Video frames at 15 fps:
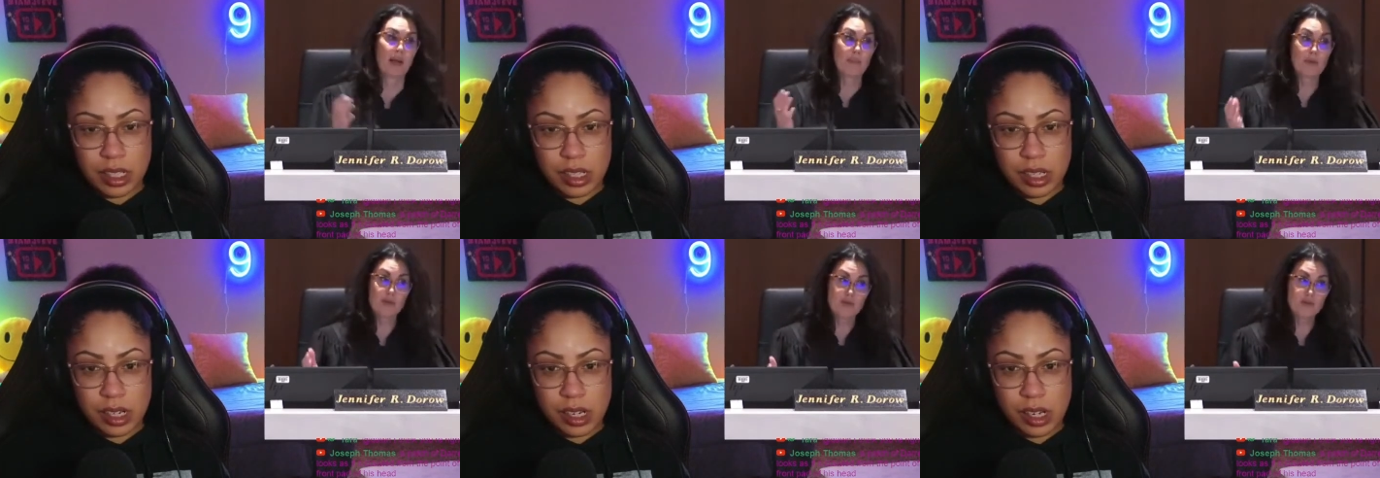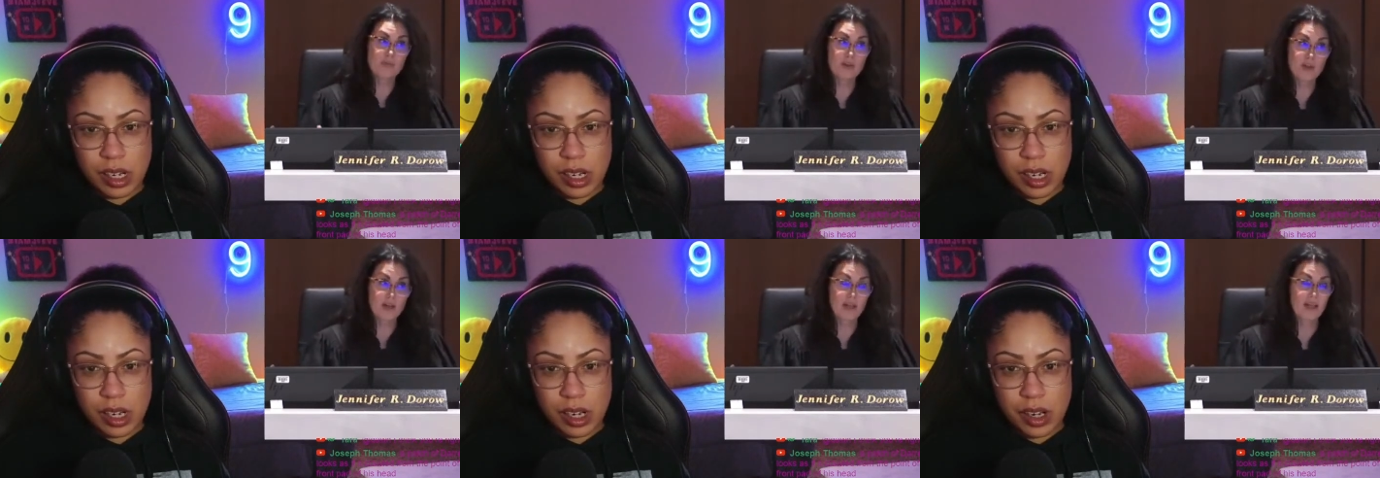Speaker 1: I presume
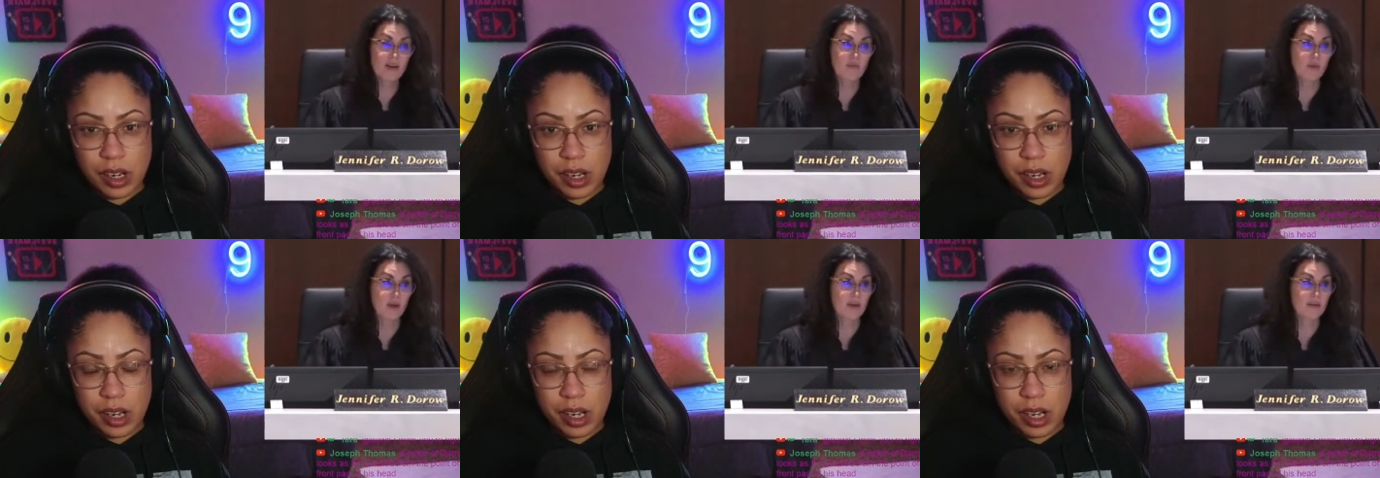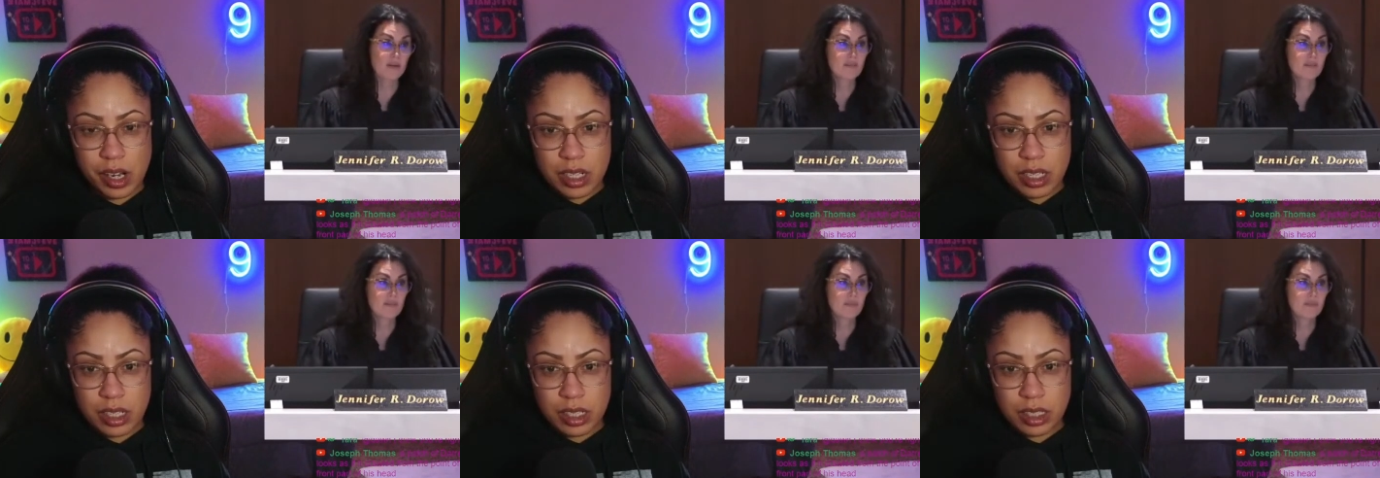you're going to give one.
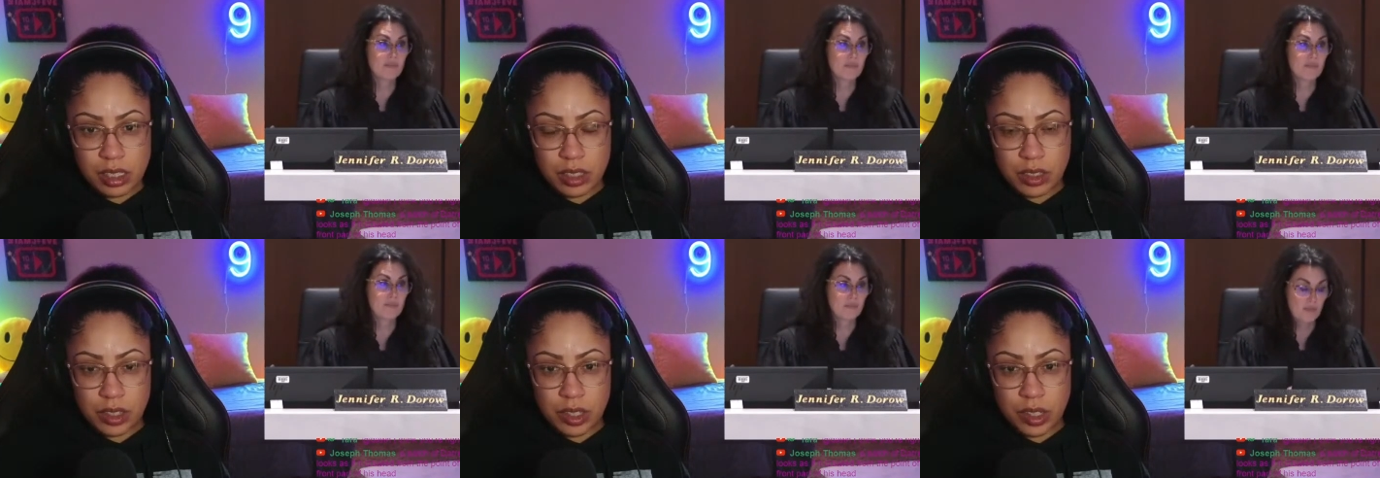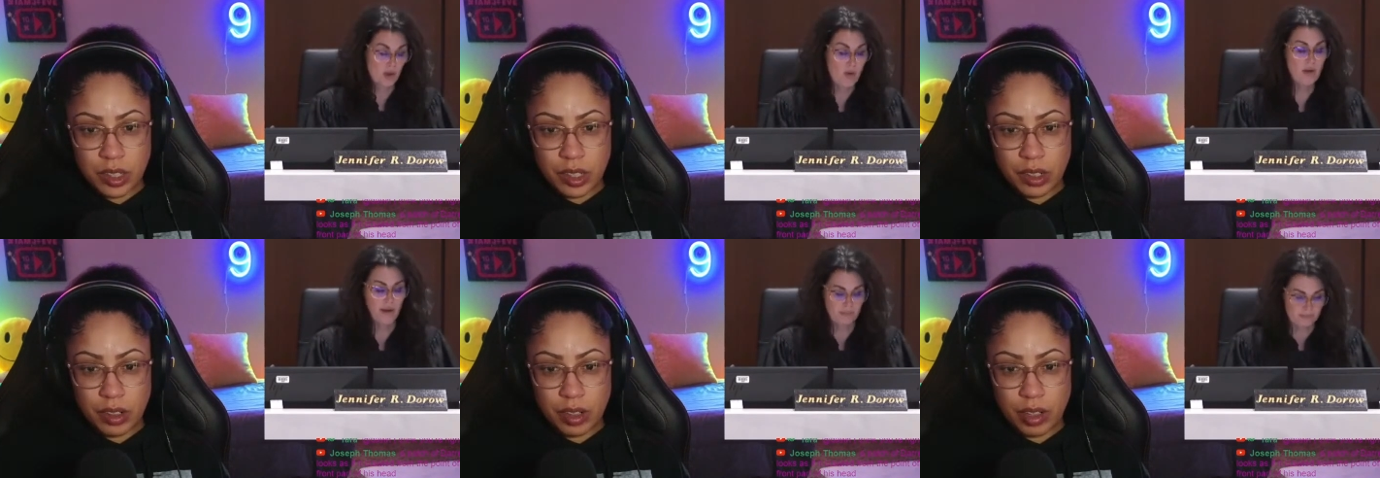I am.
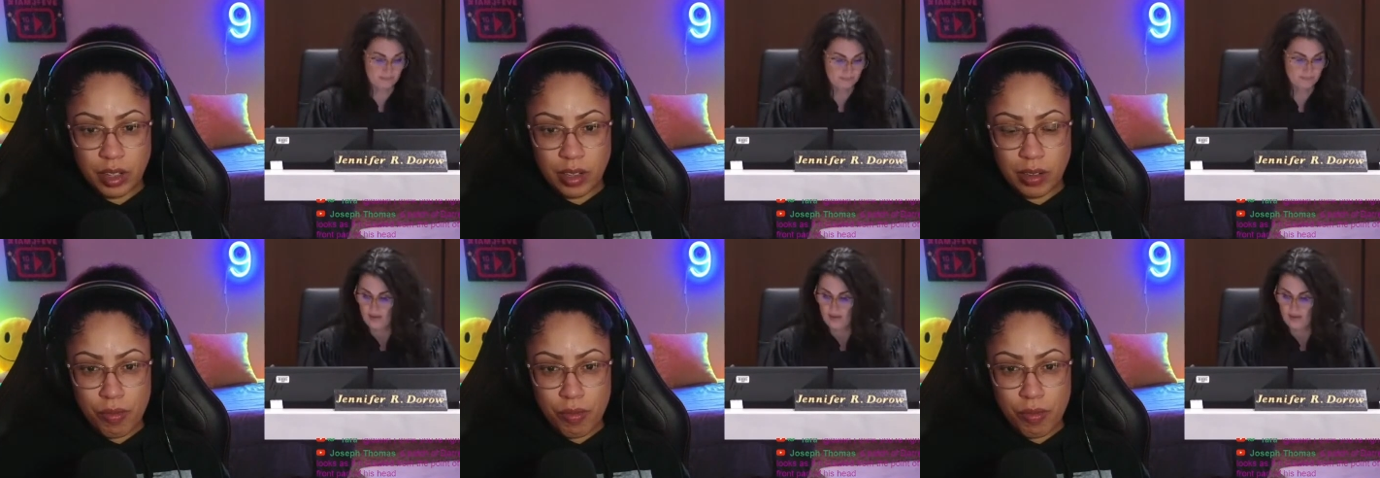Okay,